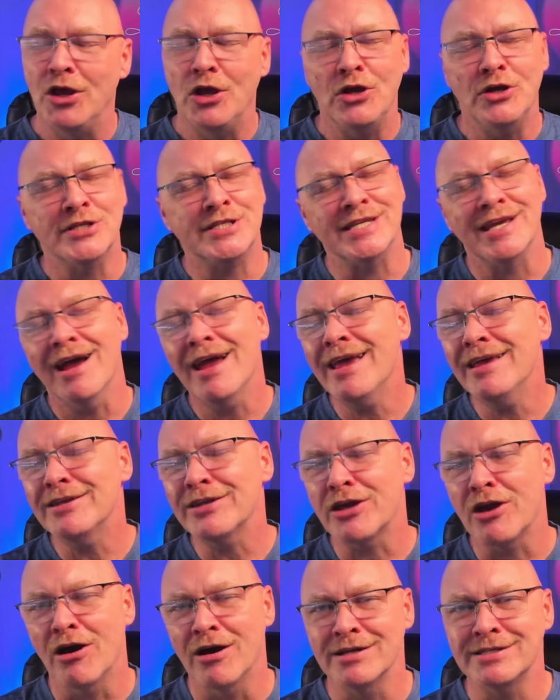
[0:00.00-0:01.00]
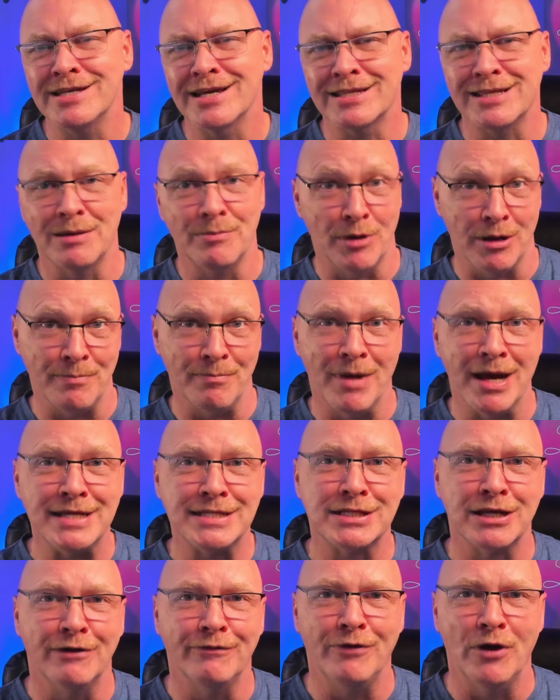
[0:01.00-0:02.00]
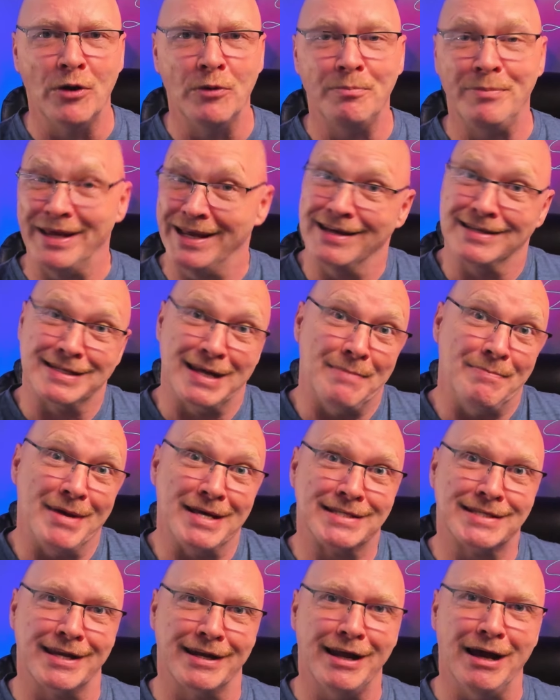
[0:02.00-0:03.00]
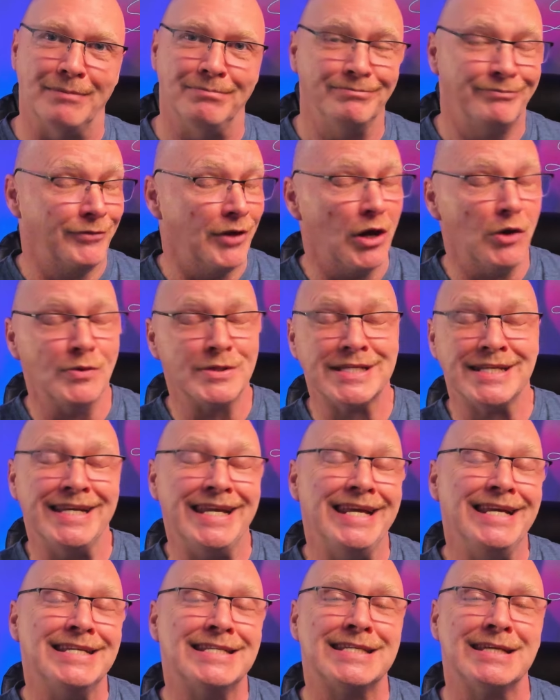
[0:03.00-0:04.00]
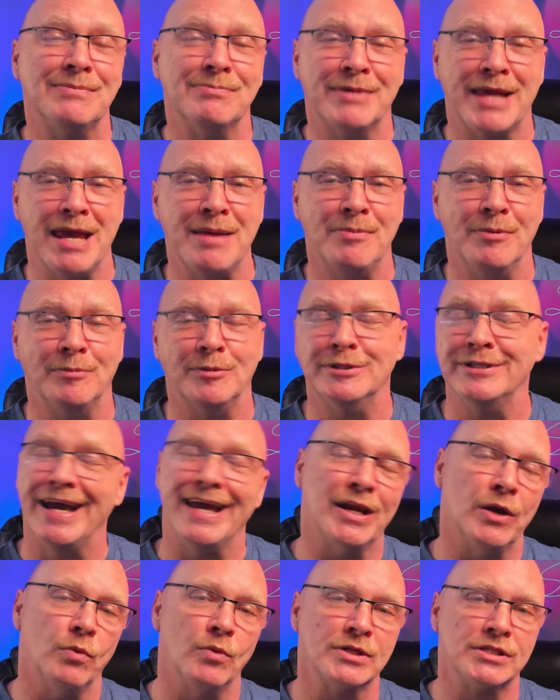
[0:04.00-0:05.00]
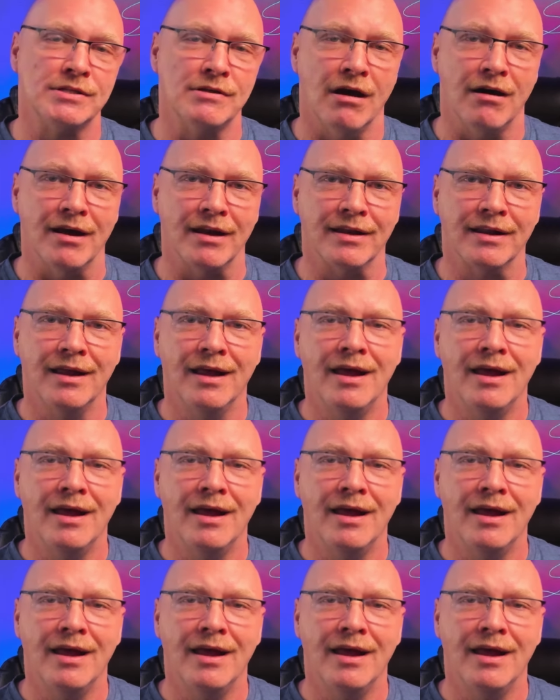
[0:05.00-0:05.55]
You see, I had to contact them on my cell phone because I messed it up. Thought it was an eSIM capable, and it was not.